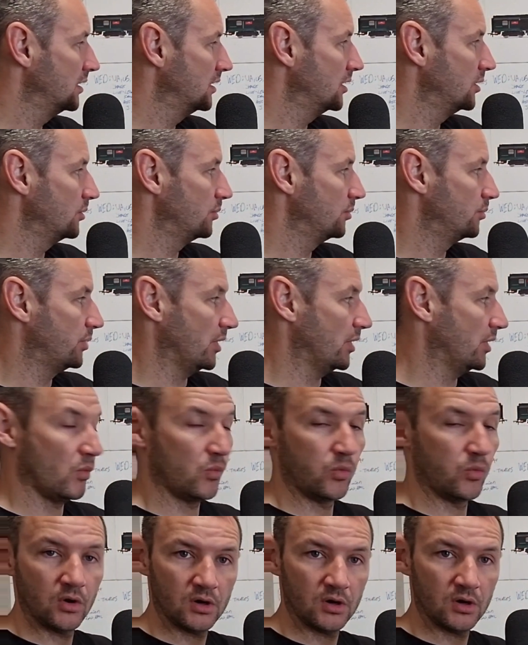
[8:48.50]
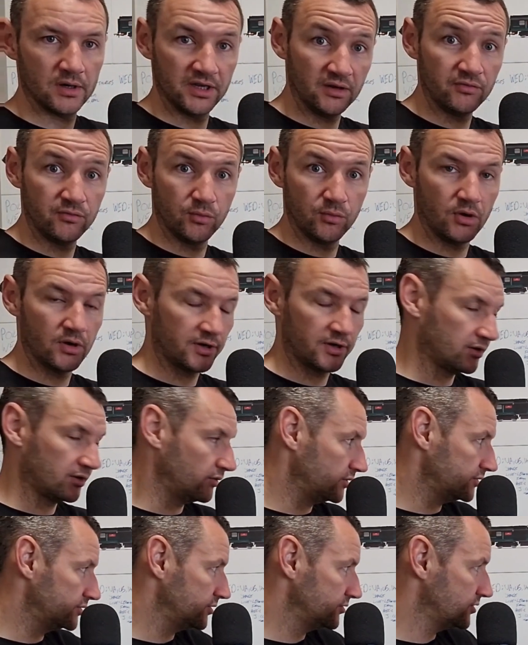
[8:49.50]
But enough water across your
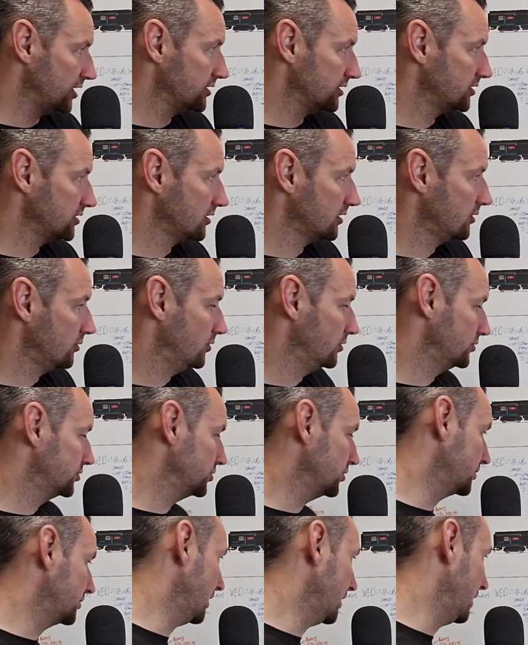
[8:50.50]
track circuit will short it out,